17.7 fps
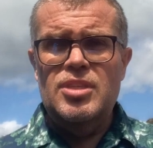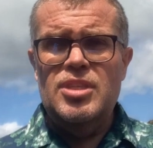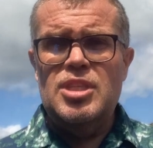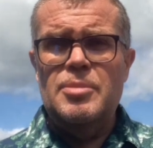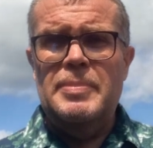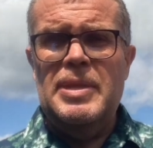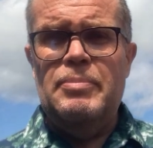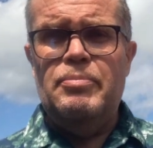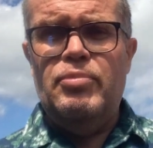us to
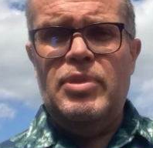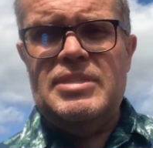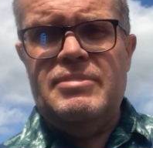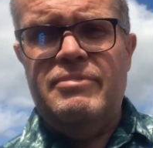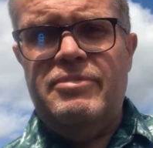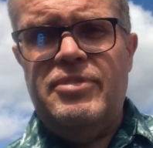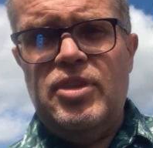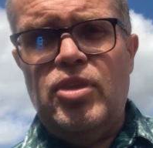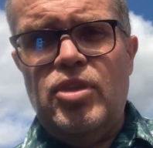be
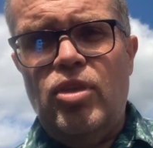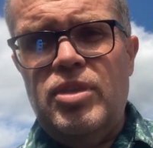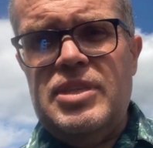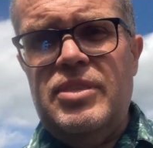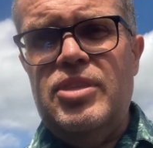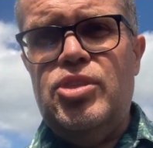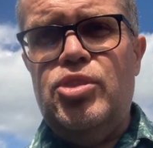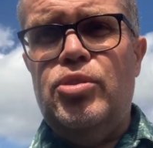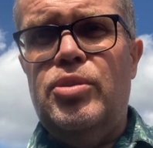present for God
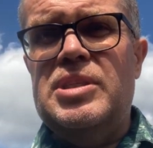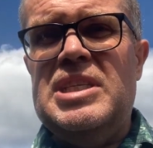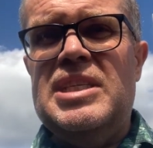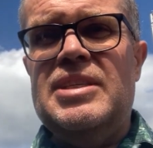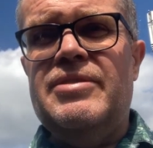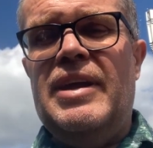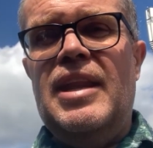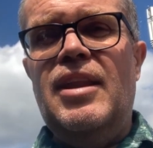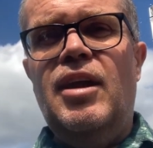in the choices
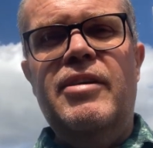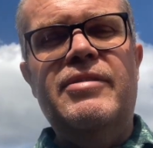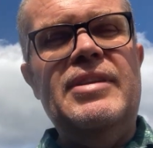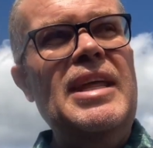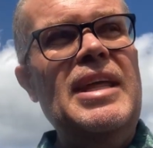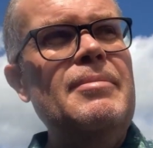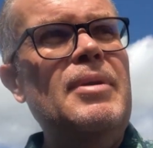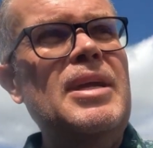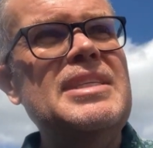of our life.
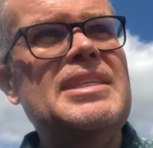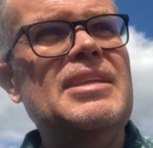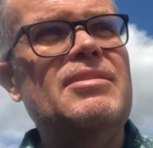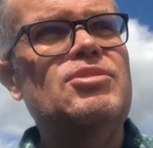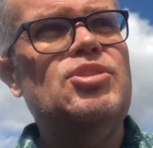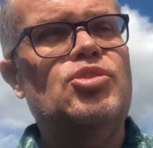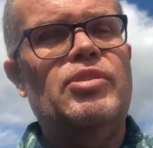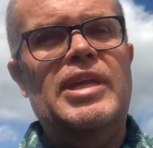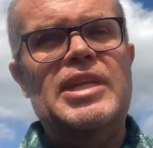Now that might sound
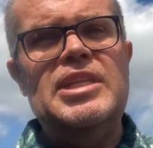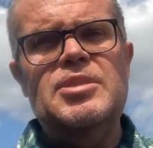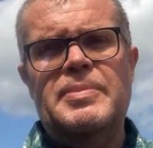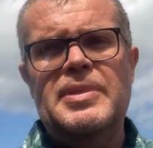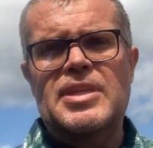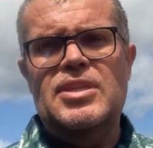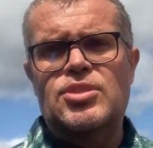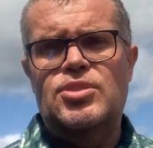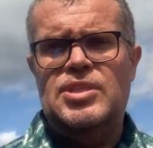strange
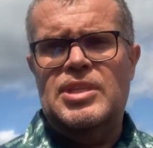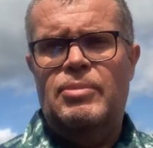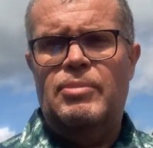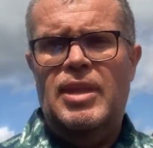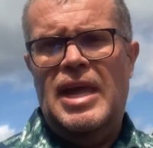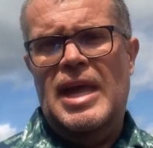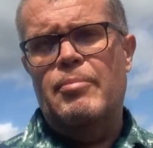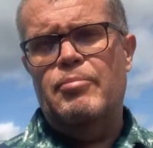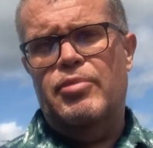because you say,
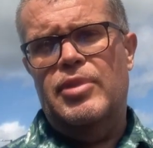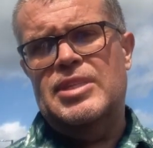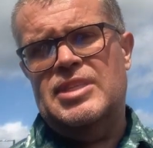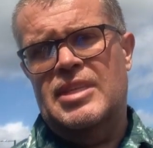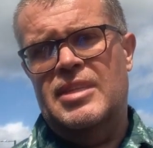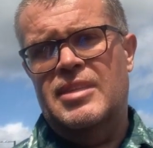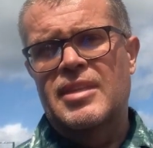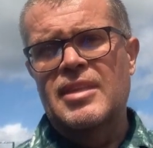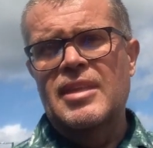well, I am
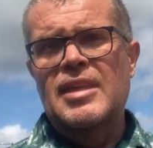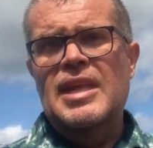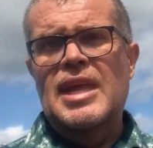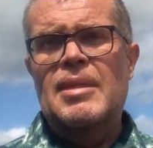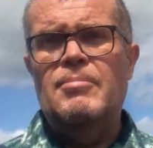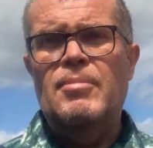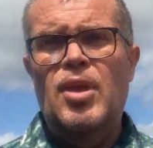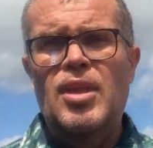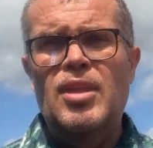present
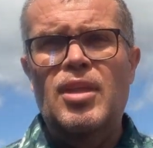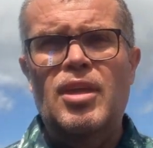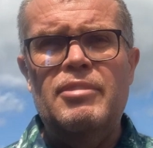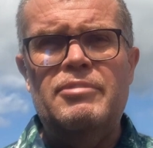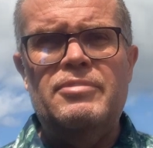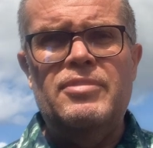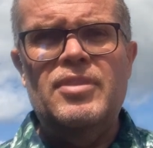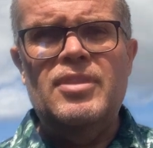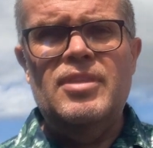in my
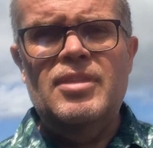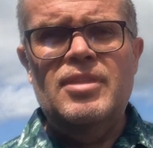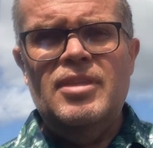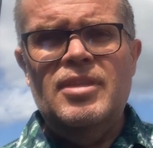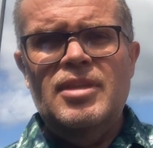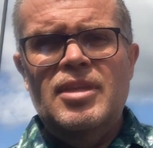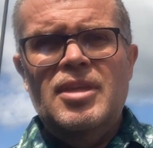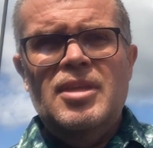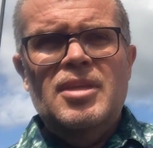life.
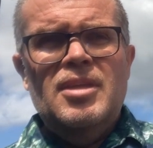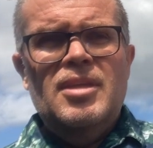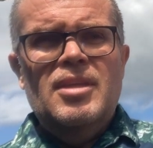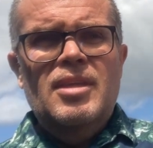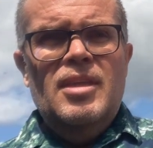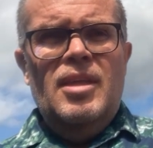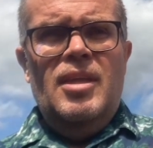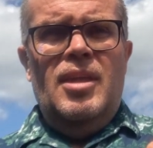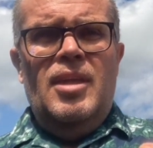
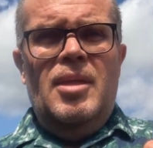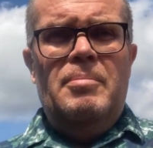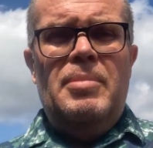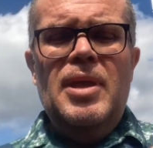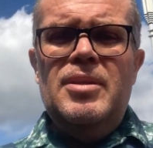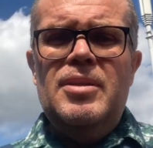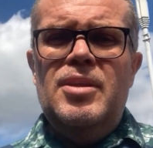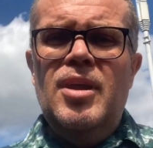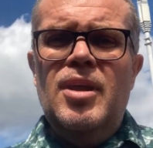
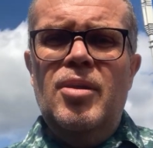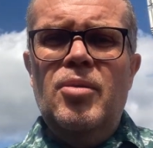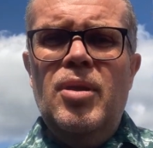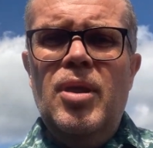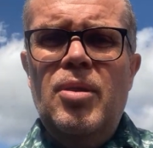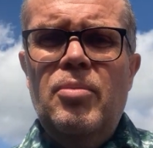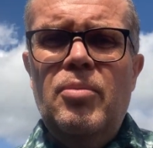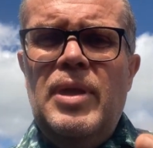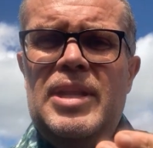But you know,
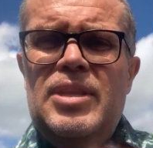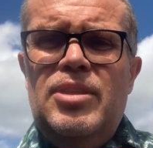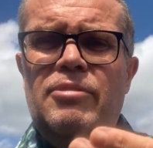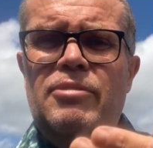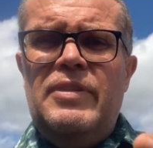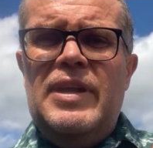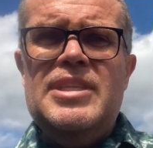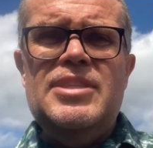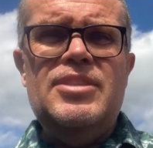when you
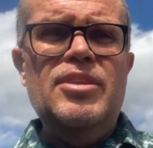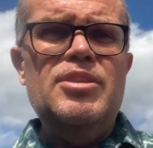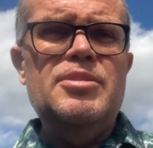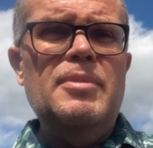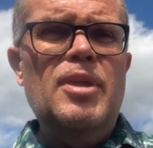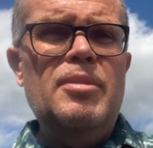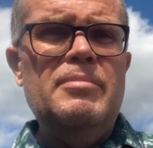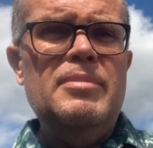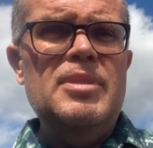face those
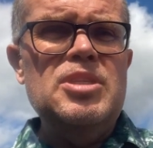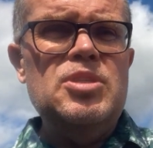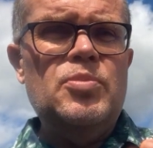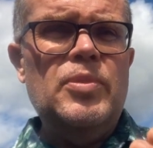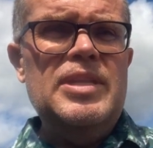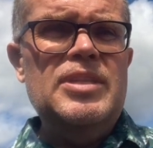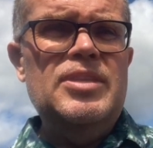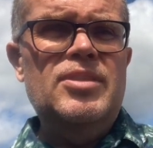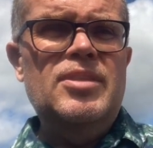moments
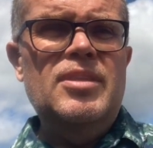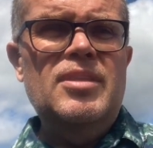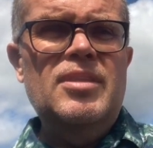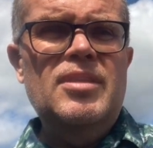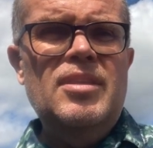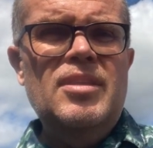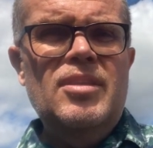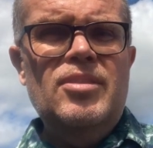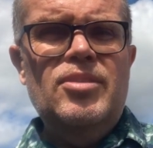when
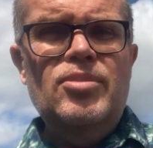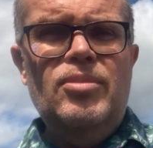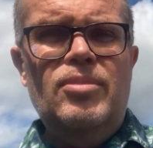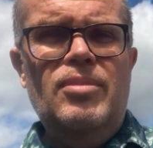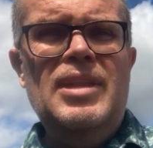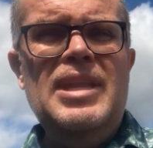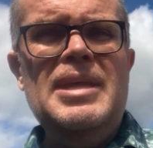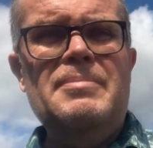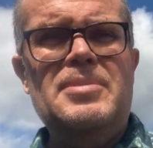your
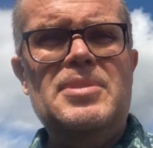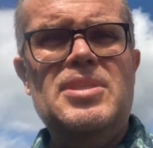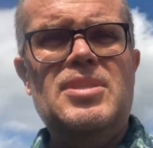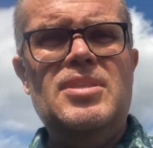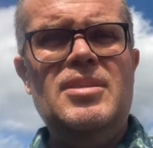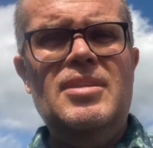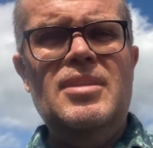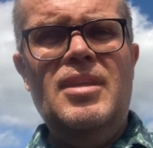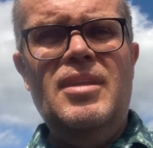lips
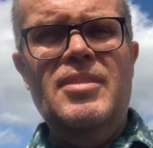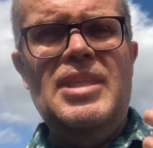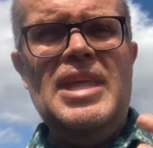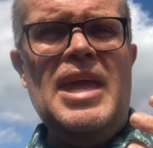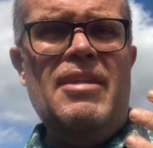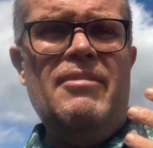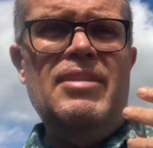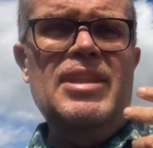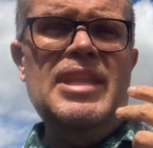are
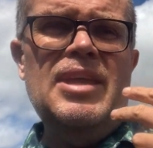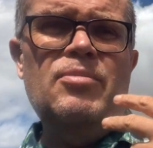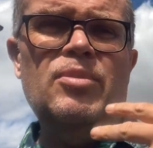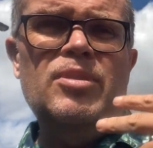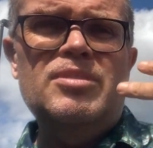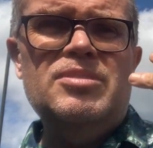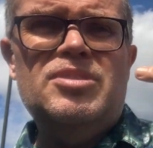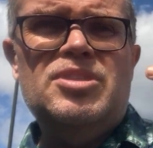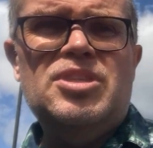there and they
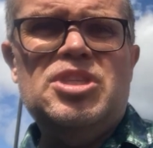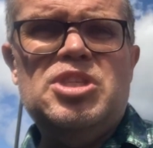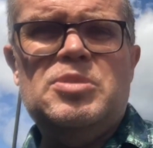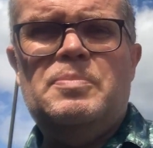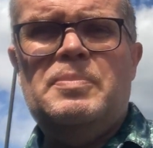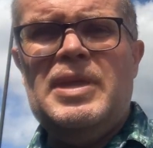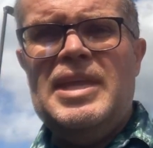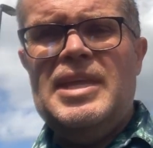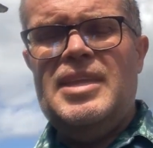want to
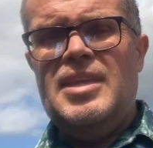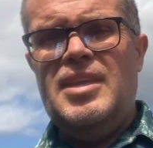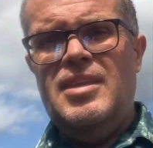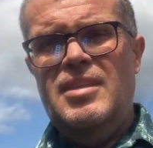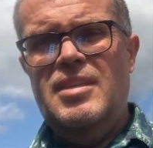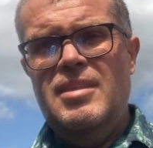speak